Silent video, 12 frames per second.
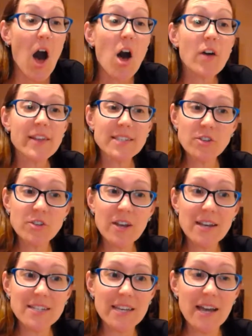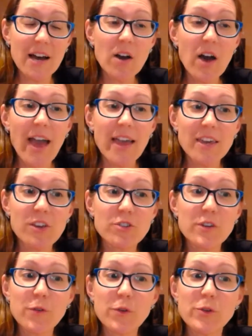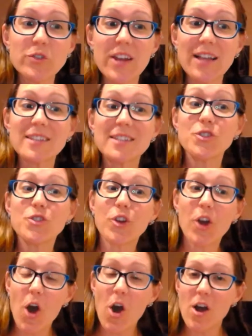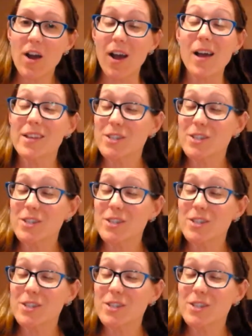Oh, that's a good idea. Hanging your diffuser necklace in your car.